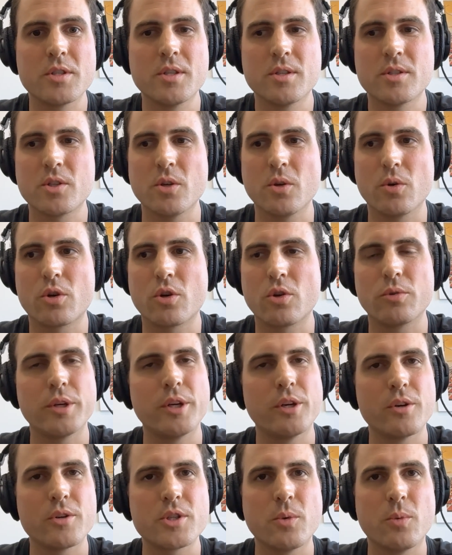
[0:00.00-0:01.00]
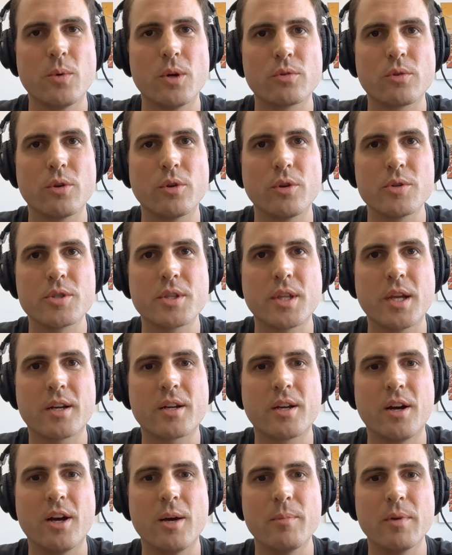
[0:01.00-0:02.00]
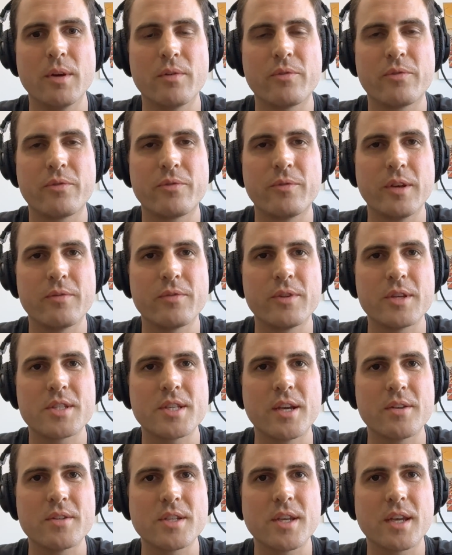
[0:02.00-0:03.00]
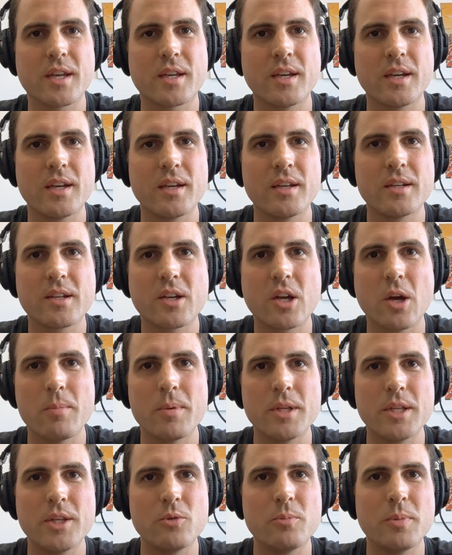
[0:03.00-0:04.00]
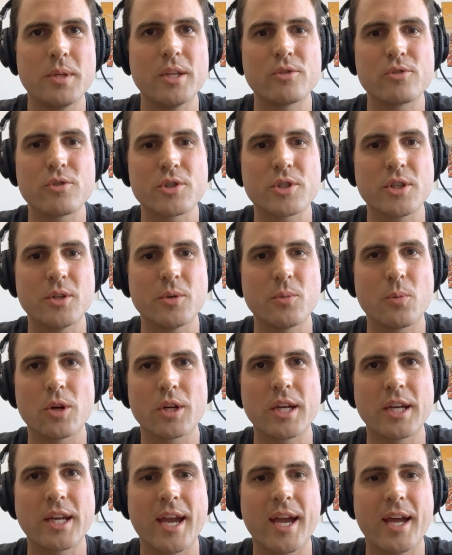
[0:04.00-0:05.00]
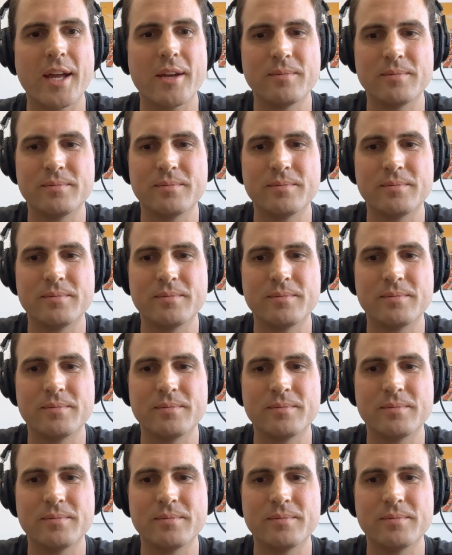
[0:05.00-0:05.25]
So careers at OneChronos.com if this sounds like a company you'd be interested in working at.